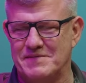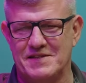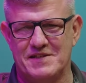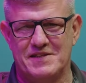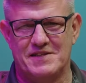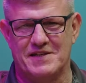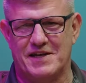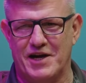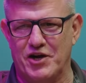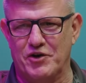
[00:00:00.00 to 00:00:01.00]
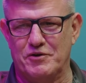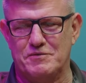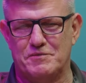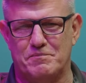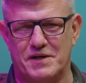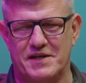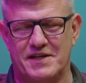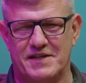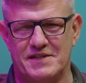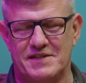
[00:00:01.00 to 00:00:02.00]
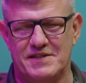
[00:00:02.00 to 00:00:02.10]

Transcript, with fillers: Yep. They care. But, uh,